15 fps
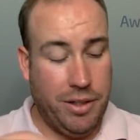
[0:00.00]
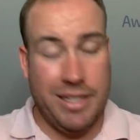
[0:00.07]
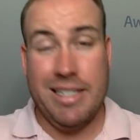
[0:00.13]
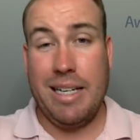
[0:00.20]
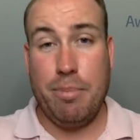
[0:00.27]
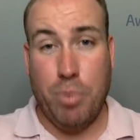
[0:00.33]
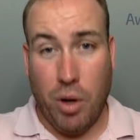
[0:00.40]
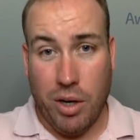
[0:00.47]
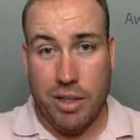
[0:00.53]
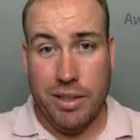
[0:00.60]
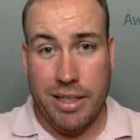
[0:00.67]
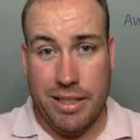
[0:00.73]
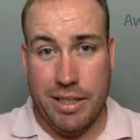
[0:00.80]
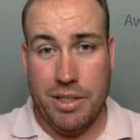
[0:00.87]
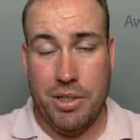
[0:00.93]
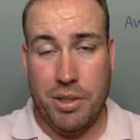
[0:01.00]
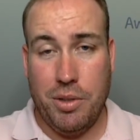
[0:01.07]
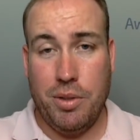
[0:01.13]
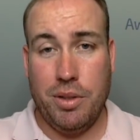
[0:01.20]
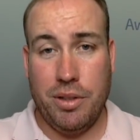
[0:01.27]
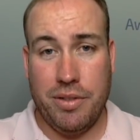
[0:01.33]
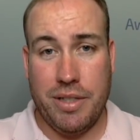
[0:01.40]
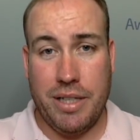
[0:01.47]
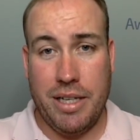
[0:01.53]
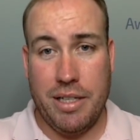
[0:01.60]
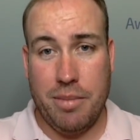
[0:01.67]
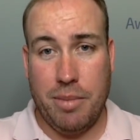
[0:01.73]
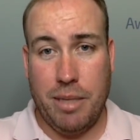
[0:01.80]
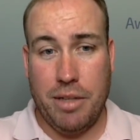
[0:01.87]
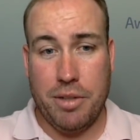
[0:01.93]
There is a Barclays issued
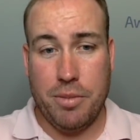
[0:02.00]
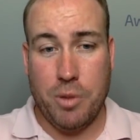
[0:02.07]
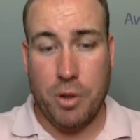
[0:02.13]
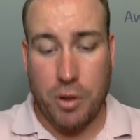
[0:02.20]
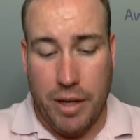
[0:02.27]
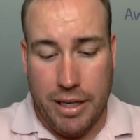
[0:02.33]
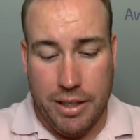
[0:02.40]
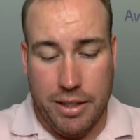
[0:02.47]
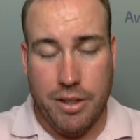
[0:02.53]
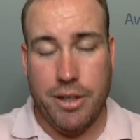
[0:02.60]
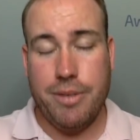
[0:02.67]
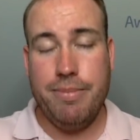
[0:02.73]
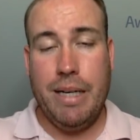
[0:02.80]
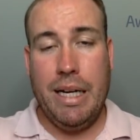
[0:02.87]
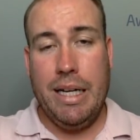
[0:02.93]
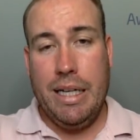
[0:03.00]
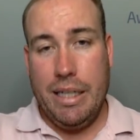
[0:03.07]
Lufthansa Miles and More credit card.